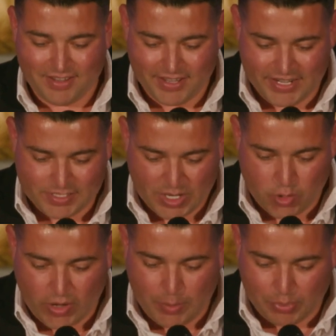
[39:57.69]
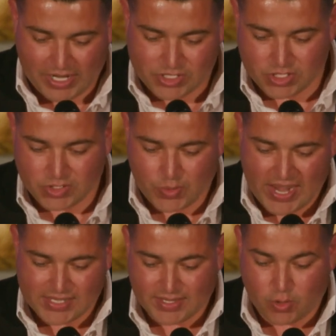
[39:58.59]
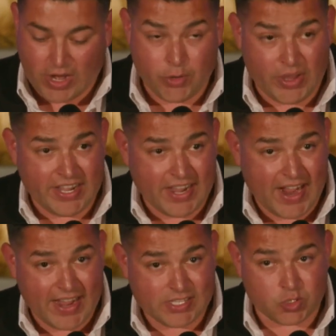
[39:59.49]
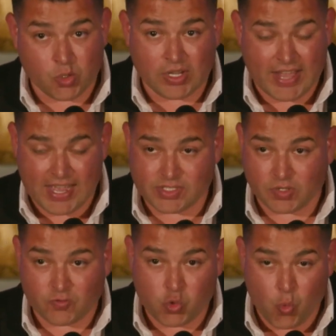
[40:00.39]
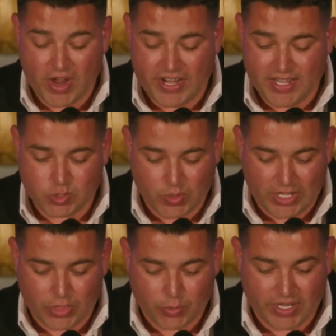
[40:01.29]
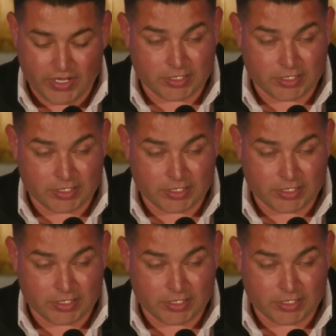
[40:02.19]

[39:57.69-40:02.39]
it is my great pleasure to ask the graduating high school class of 2023